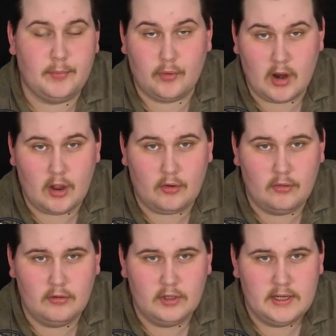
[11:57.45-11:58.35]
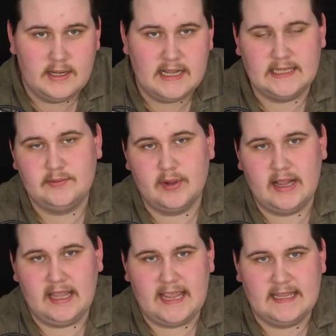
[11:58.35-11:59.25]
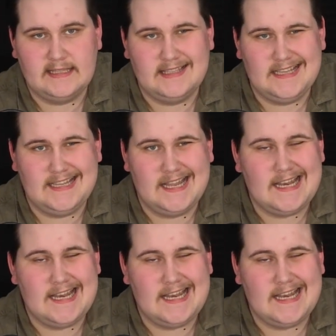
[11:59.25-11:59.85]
Pro, as well as the